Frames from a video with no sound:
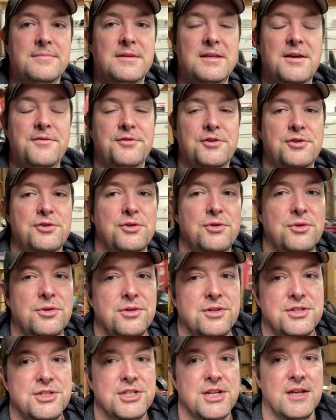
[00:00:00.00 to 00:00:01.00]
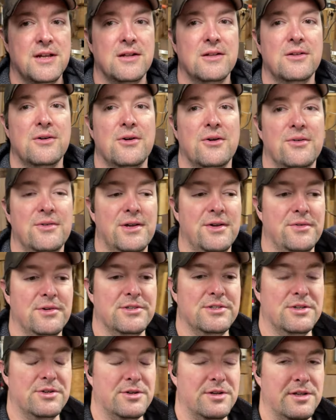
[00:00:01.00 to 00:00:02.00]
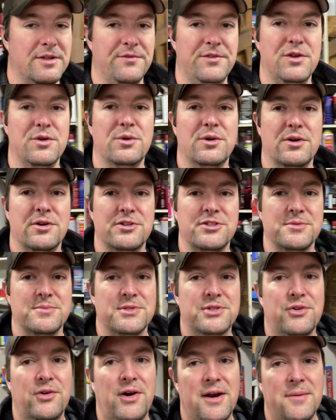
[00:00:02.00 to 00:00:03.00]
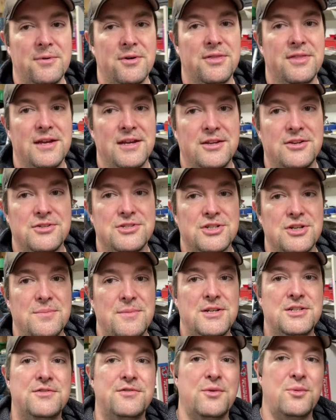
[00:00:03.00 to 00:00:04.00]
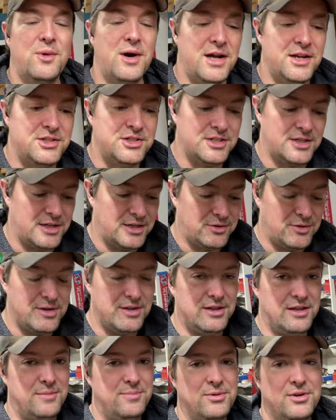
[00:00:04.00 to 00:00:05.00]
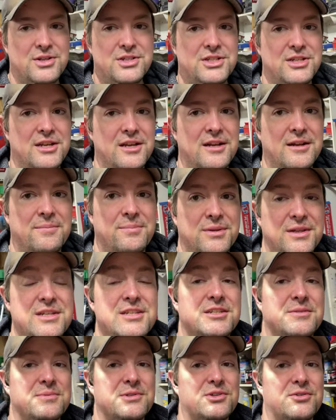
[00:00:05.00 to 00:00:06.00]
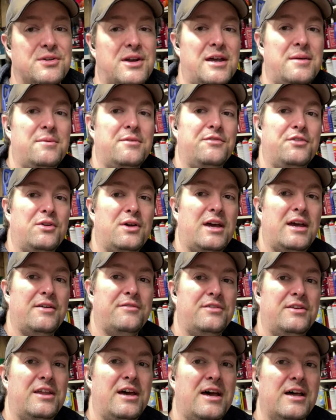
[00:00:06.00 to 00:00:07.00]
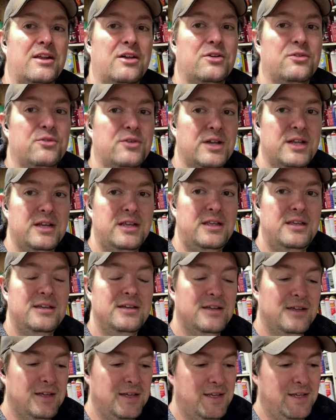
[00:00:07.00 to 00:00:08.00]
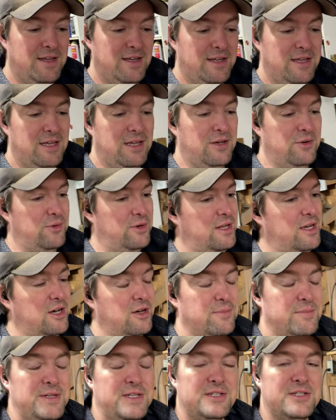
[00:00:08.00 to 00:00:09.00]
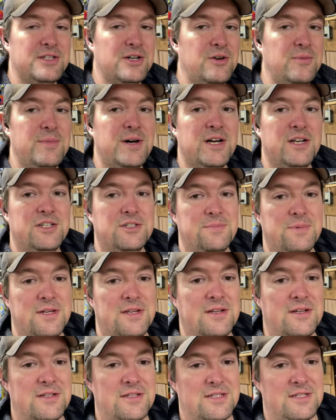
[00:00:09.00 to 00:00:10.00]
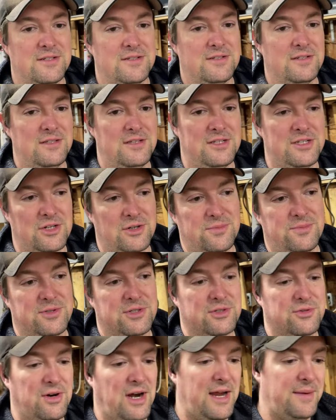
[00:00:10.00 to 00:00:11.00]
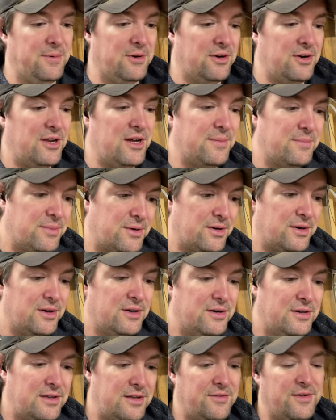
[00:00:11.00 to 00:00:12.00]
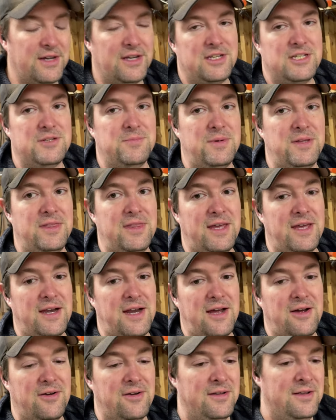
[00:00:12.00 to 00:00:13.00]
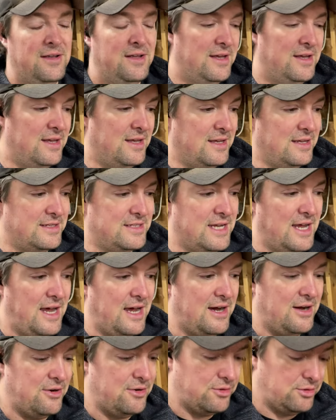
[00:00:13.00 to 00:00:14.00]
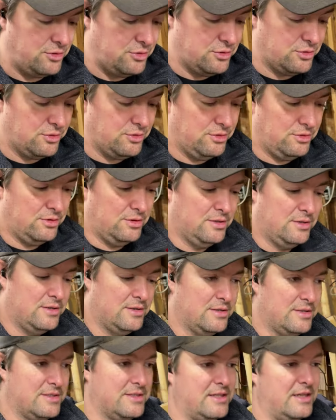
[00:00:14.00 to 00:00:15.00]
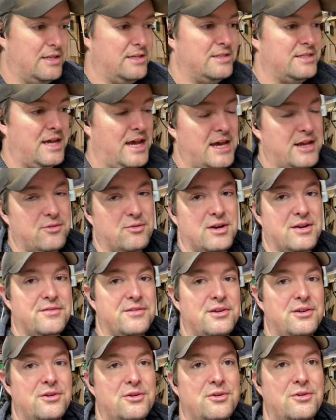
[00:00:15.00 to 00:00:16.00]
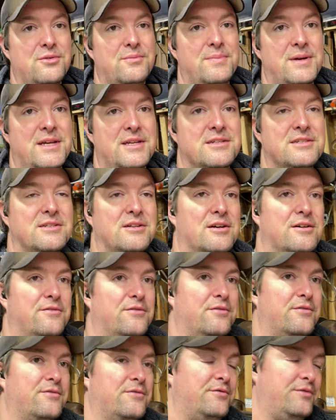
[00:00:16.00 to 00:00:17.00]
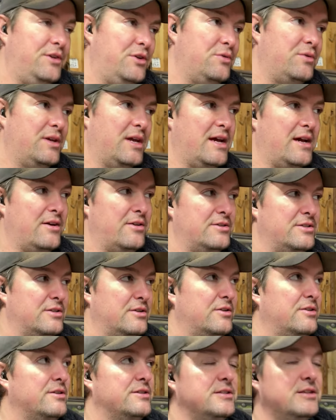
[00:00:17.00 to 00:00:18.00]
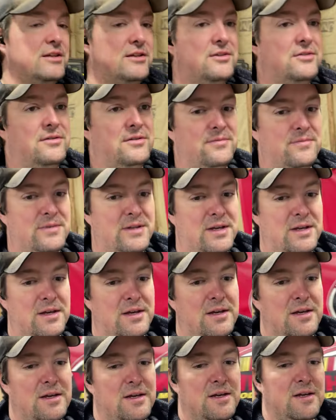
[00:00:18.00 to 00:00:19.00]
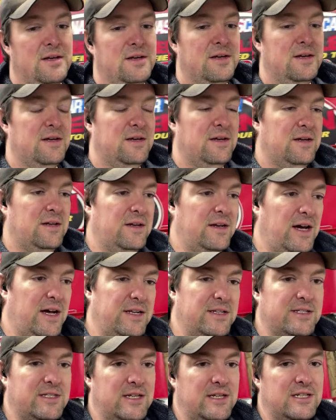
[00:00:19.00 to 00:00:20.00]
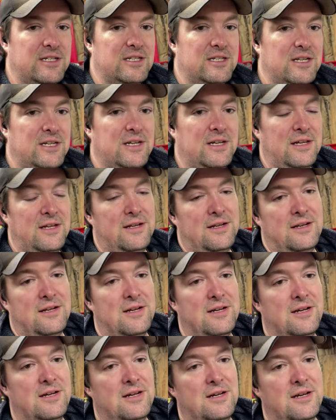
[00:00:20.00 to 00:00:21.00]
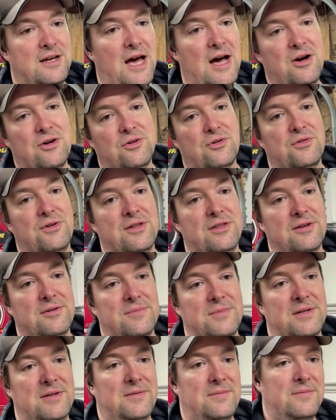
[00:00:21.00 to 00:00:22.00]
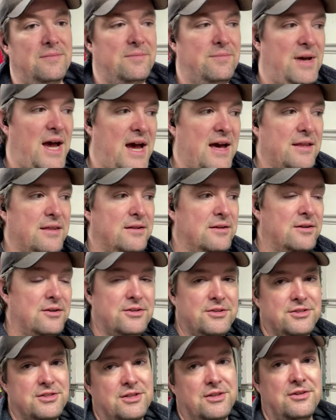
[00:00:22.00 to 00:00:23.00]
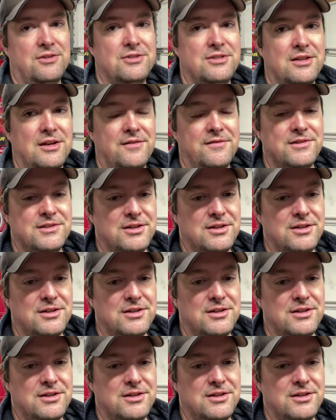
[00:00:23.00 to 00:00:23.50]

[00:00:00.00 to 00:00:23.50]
If you're new to the channel or a returning viewer or subscriber, thank you so much for watching. I greatly appreciate it. Please subscribe if you have not already. It would help me so much because the subscriber number, if I could spit that out, is how Google sends ad revenue based off of view counts and all this other nonsense and algorithm and math and all this other stuff.